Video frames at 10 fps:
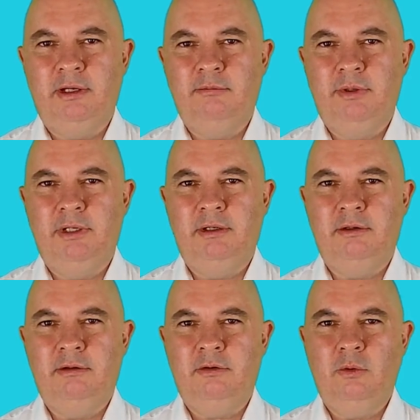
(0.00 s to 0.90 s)
and
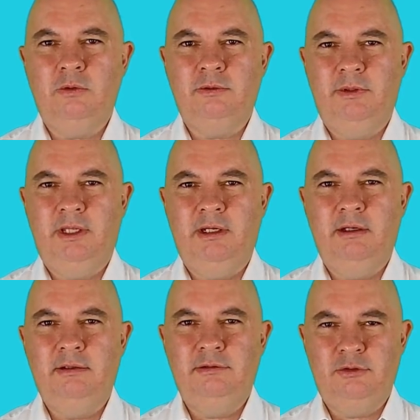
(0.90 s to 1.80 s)
being caught
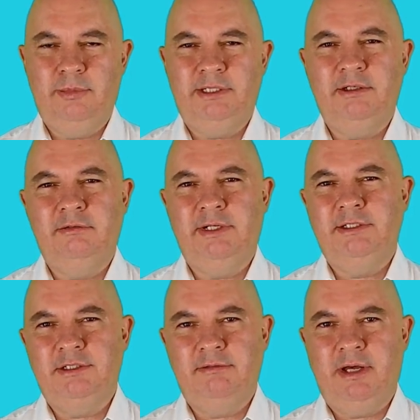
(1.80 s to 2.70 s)
within traumatic
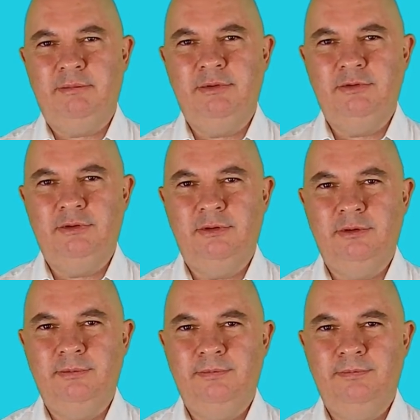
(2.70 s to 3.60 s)
events that have happened to you.